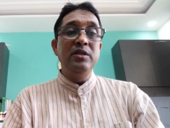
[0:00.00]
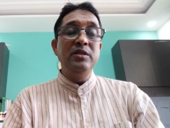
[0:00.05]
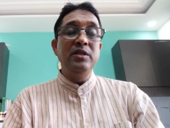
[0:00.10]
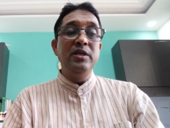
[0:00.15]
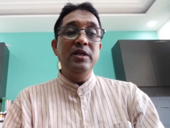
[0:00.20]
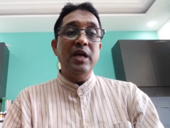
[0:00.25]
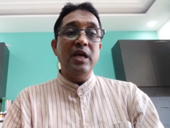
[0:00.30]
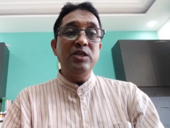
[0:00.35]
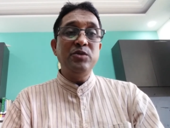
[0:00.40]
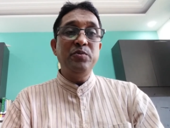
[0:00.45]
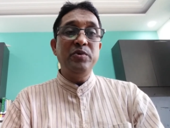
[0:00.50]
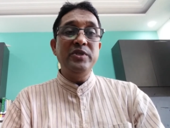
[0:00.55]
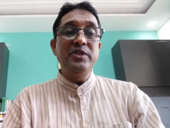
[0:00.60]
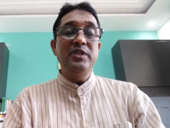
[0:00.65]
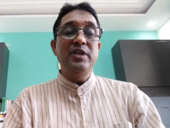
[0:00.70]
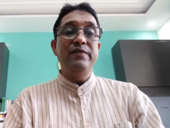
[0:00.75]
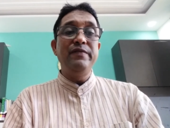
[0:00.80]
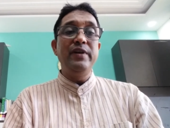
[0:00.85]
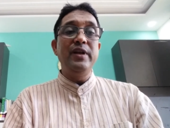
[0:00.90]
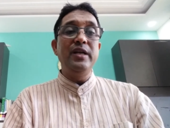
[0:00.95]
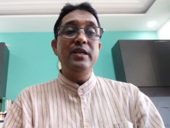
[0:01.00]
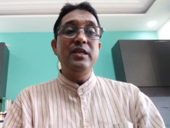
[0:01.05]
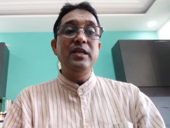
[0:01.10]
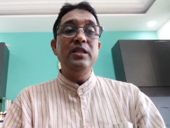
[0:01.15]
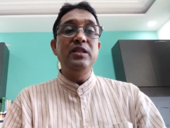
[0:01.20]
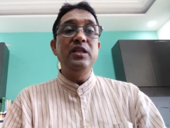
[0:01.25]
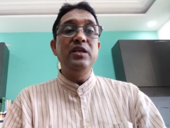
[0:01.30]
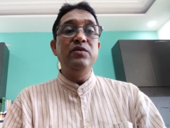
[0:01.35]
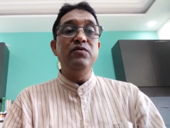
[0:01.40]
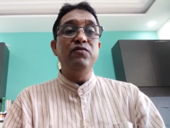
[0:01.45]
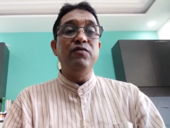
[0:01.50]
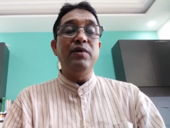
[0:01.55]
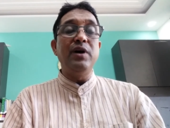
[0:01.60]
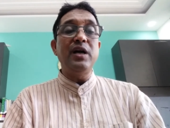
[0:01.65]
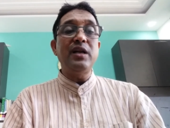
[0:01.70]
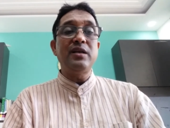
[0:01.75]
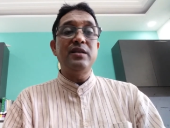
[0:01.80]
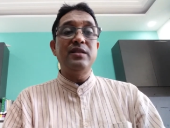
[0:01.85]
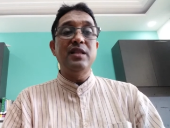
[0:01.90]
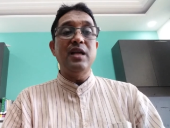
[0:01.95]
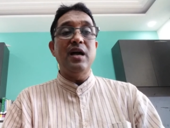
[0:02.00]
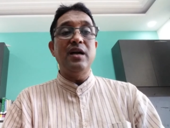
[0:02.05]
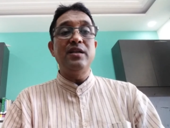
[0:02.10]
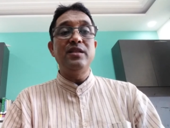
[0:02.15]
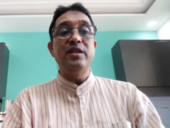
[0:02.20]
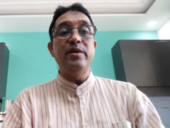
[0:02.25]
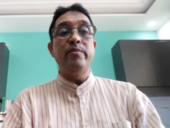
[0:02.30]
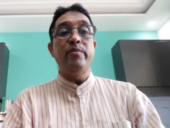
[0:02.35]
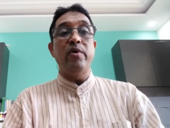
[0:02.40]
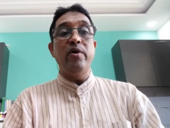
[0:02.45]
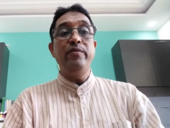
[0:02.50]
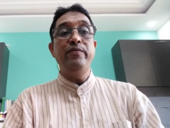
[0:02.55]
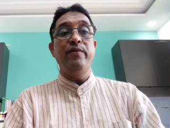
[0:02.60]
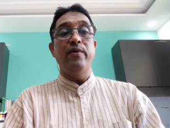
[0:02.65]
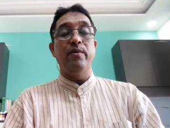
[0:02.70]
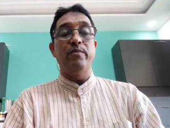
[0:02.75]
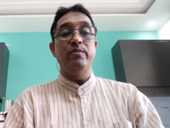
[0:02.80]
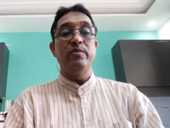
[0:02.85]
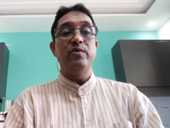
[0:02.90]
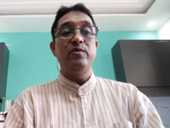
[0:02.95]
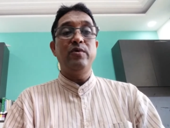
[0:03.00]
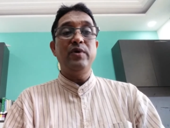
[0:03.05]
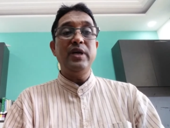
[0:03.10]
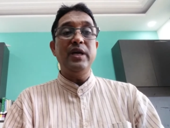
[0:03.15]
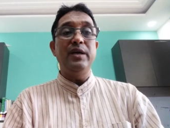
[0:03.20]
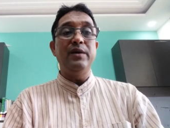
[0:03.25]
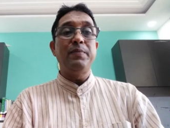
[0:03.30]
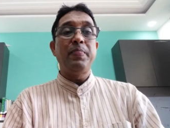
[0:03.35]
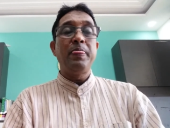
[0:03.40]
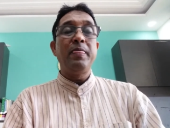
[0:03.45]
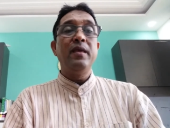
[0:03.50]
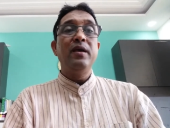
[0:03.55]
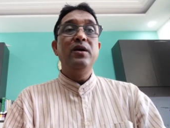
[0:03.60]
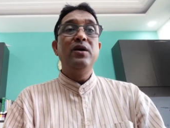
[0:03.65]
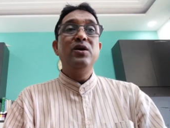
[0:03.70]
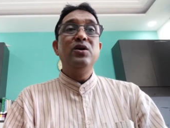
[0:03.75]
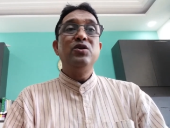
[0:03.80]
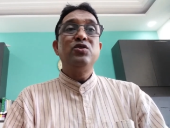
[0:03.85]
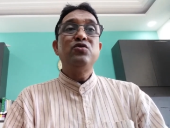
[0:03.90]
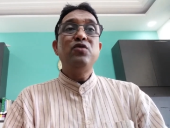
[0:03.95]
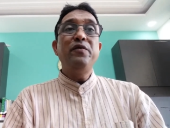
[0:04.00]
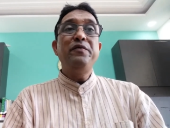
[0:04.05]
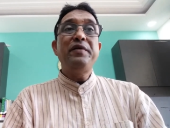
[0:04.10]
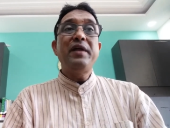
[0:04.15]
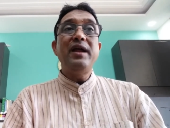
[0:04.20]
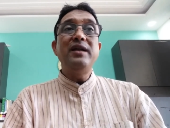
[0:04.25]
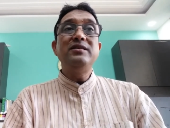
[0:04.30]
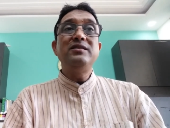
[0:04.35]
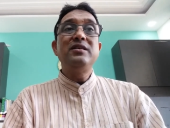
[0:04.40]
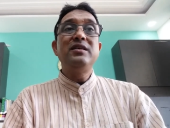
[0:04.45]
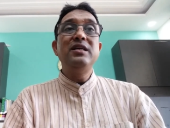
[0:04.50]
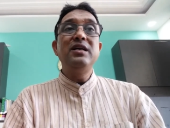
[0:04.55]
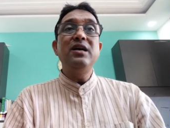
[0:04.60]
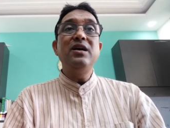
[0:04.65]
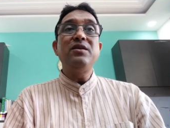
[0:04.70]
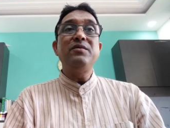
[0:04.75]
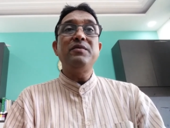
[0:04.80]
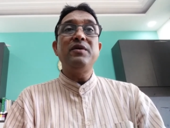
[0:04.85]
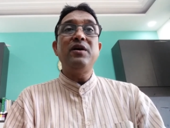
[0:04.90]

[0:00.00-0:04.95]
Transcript: responsibility, the work that they perform. Okay, so friends, here